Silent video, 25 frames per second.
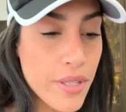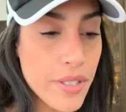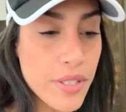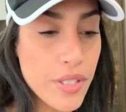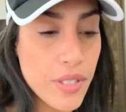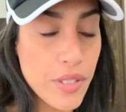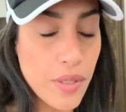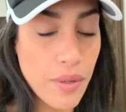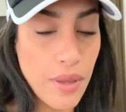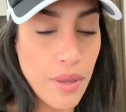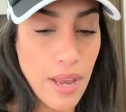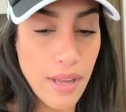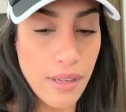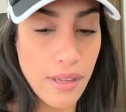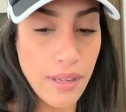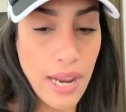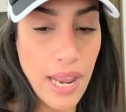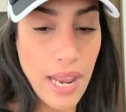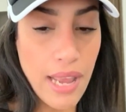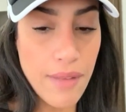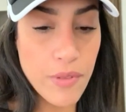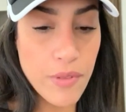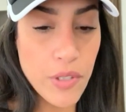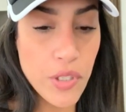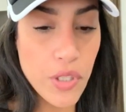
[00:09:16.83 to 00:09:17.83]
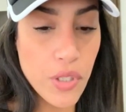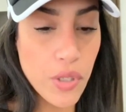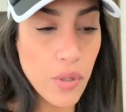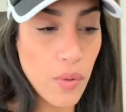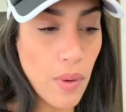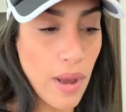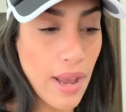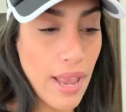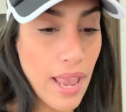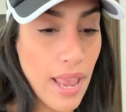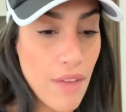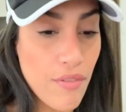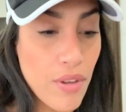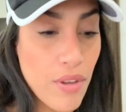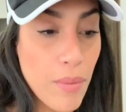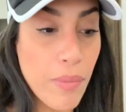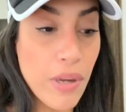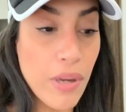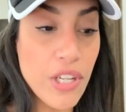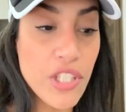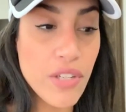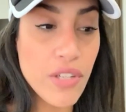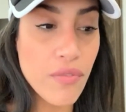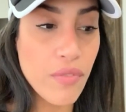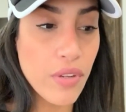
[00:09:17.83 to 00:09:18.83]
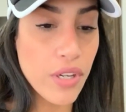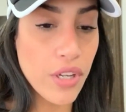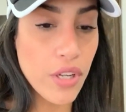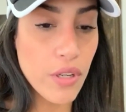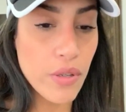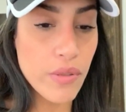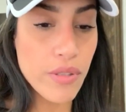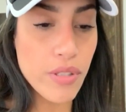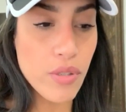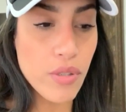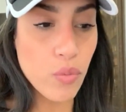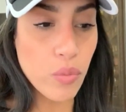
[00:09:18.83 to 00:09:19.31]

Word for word: So yeah, I have a bunch of videos